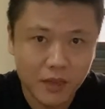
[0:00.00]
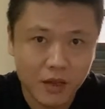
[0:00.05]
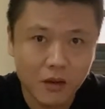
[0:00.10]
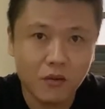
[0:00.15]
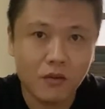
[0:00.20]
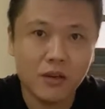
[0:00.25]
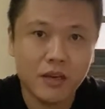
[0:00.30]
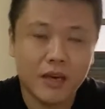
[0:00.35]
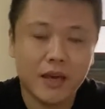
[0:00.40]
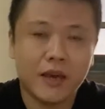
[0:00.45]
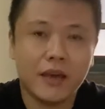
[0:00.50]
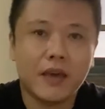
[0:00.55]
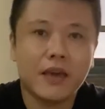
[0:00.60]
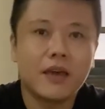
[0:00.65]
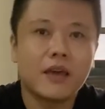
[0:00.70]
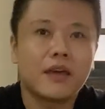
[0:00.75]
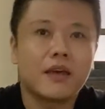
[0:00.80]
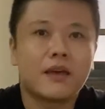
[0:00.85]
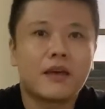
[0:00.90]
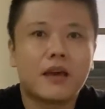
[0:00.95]
Okay,
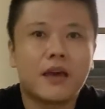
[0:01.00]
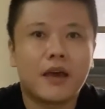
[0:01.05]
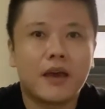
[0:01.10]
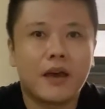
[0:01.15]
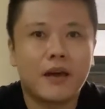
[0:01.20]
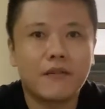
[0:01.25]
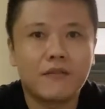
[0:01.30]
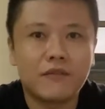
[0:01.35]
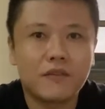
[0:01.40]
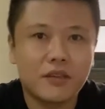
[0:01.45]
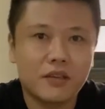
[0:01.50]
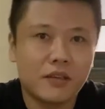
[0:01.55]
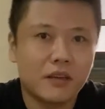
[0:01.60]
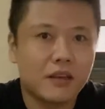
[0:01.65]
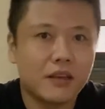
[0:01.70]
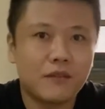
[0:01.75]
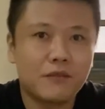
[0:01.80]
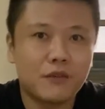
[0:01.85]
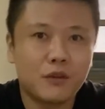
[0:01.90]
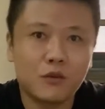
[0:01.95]
and
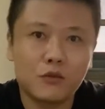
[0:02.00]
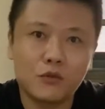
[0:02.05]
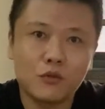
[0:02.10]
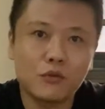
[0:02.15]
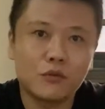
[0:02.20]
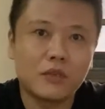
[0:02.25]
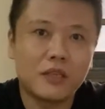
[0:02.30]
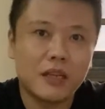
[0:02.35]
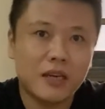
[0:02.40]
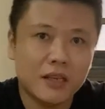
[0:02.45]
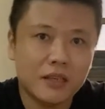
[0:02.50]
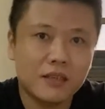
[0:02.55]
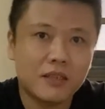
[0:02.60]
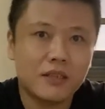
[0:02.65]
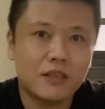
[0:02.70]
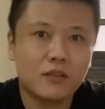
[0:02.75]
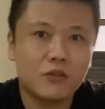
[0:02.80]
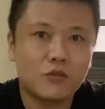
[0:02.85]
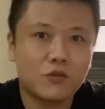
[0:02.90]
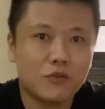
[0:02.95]
if you do
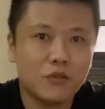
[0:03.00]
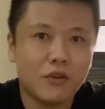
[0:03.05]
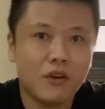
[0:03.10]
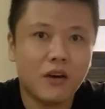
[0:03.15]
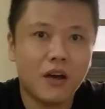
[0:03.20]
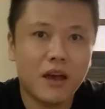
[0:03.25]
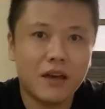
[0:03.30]
nothing to your